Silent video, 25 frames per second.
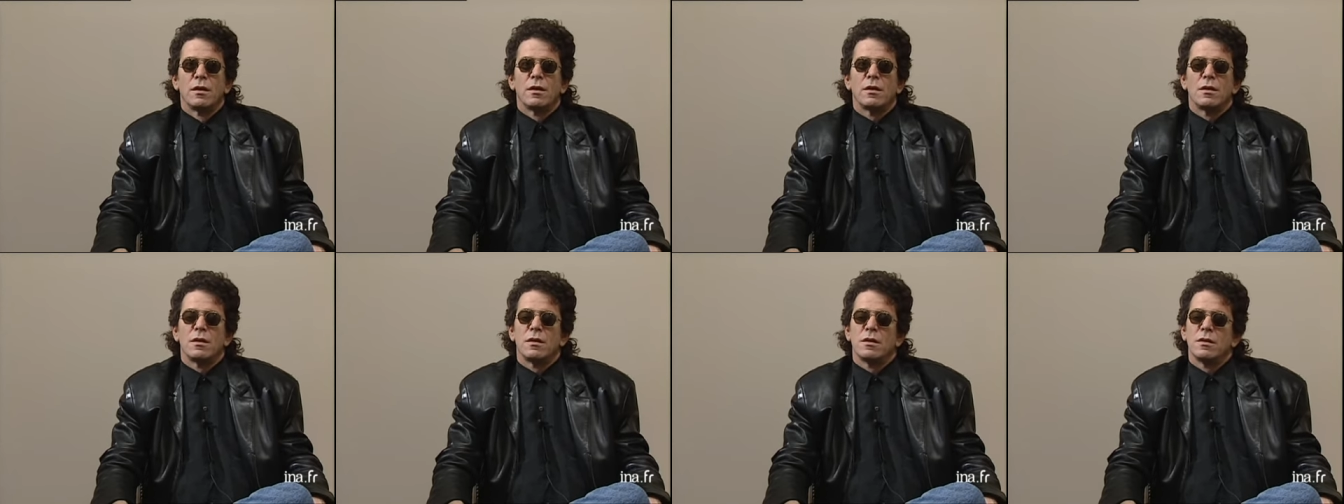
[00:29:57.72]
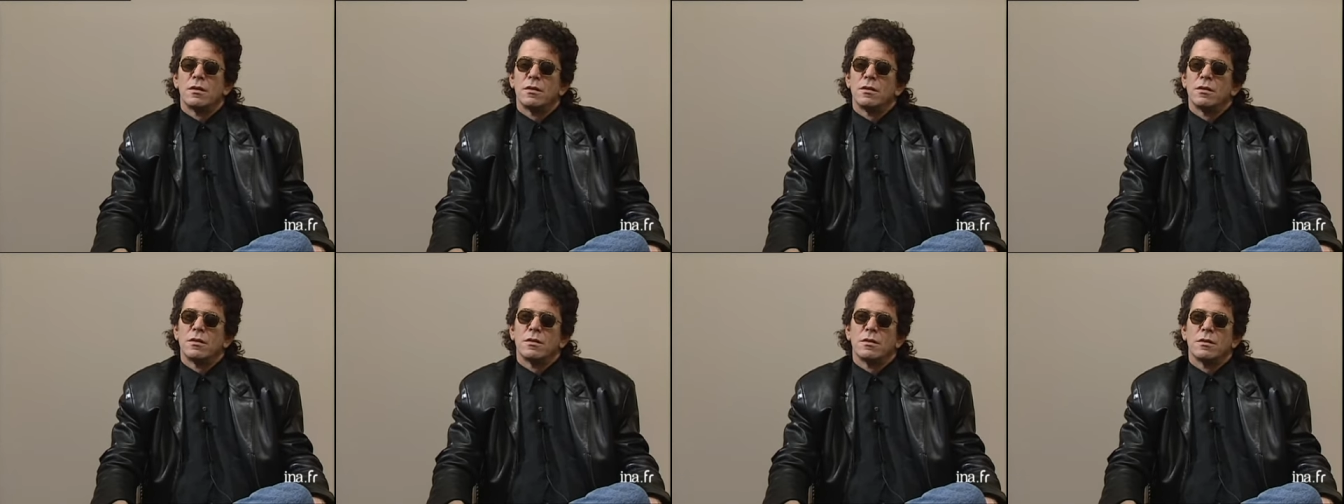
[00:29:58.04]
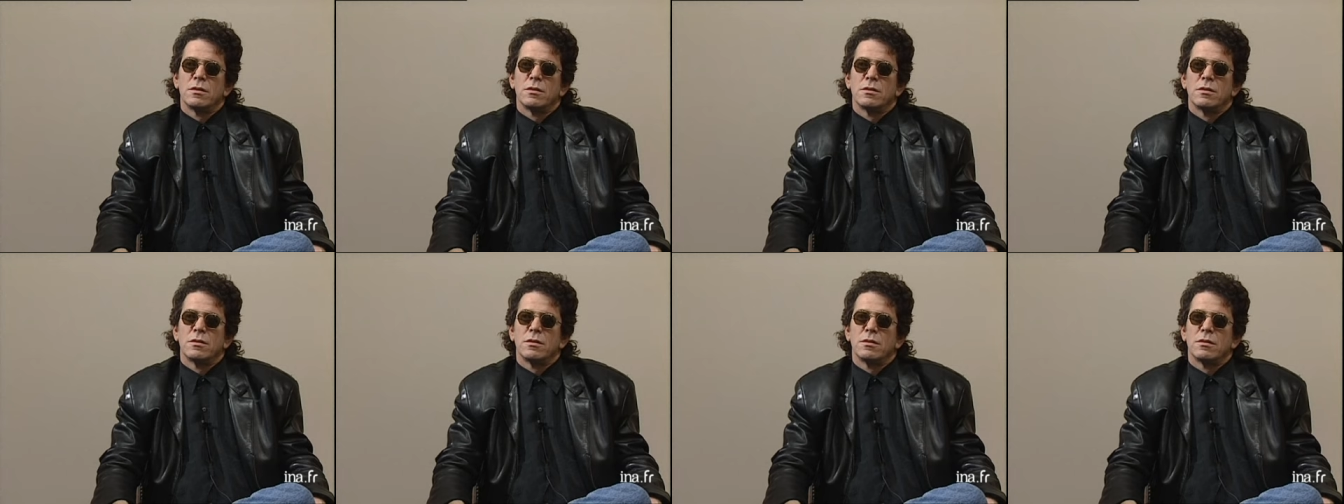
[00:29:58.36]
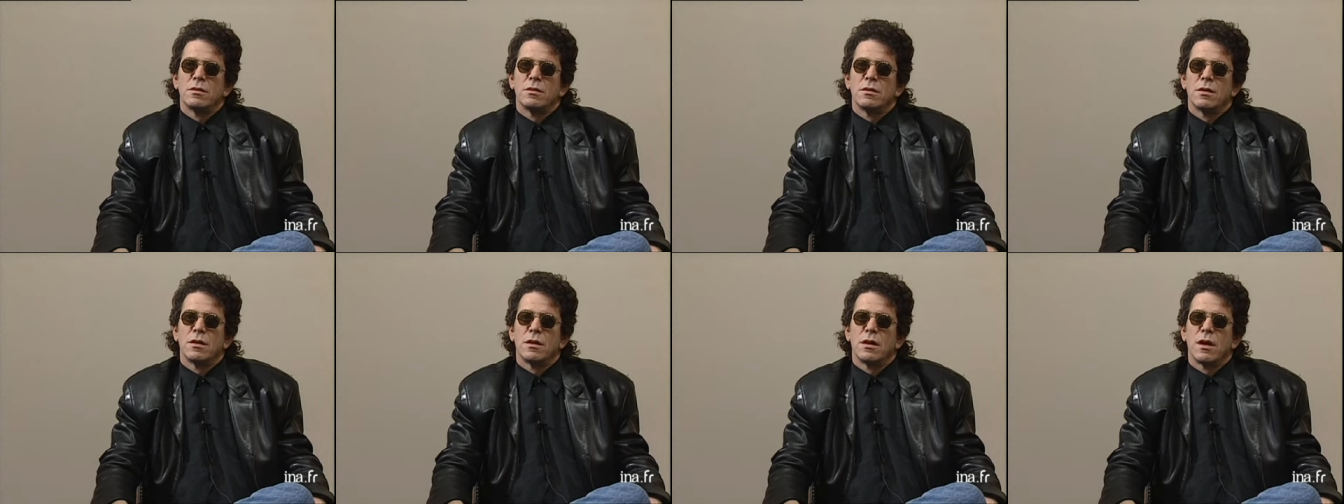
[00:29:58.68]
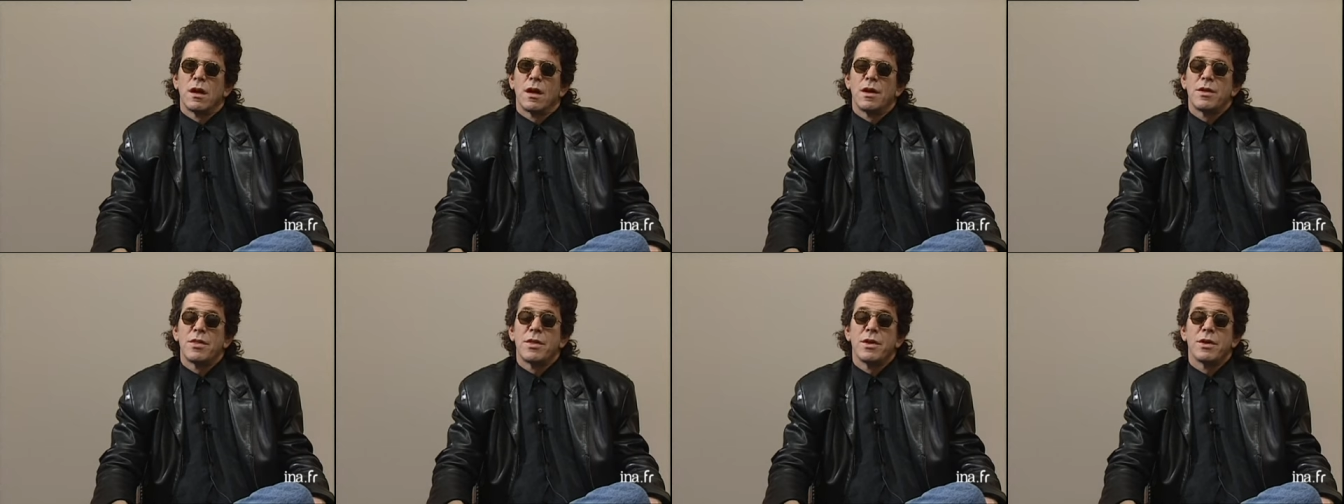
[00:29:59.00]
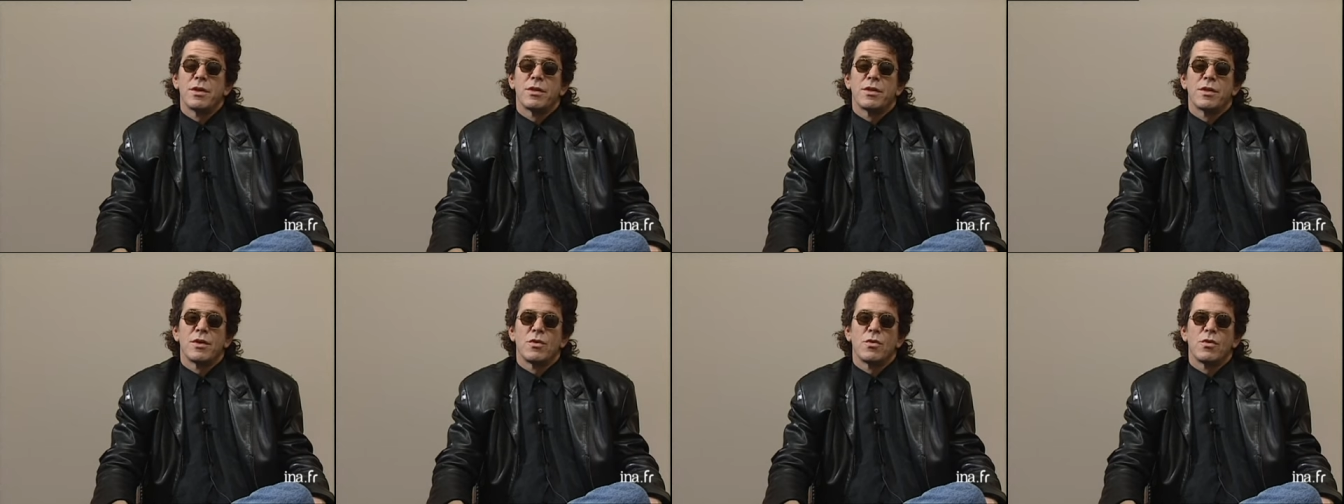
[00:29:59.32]
Uh, I think
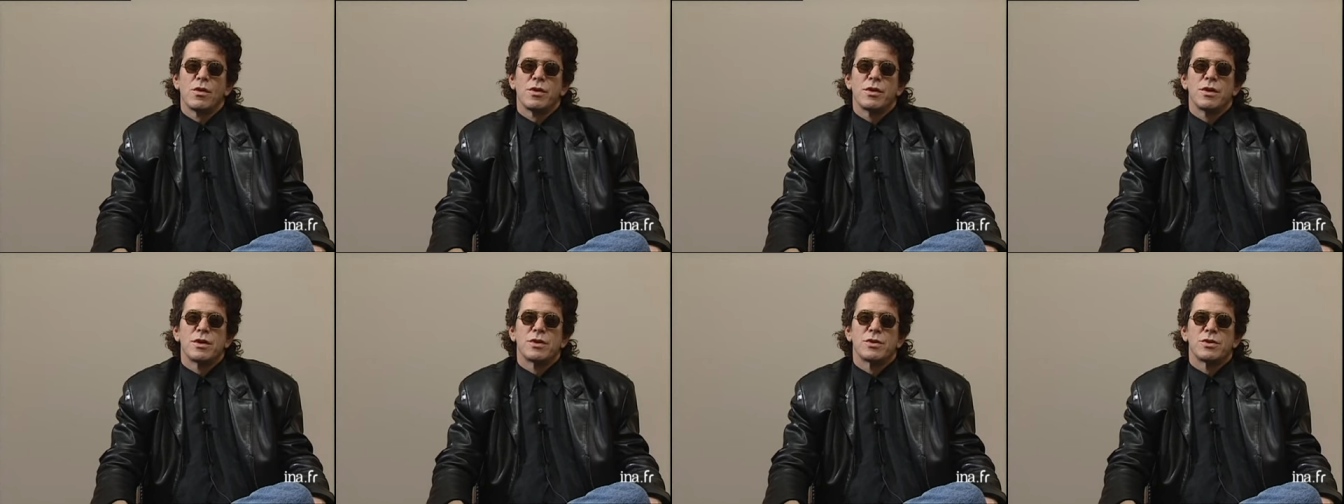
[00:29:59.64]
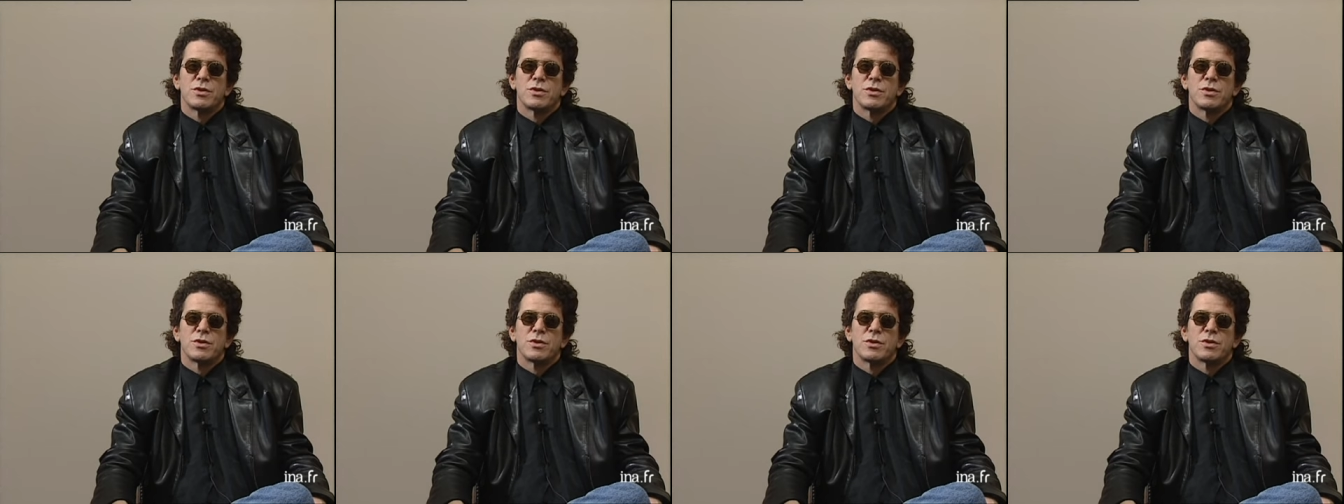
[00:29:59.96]
the audience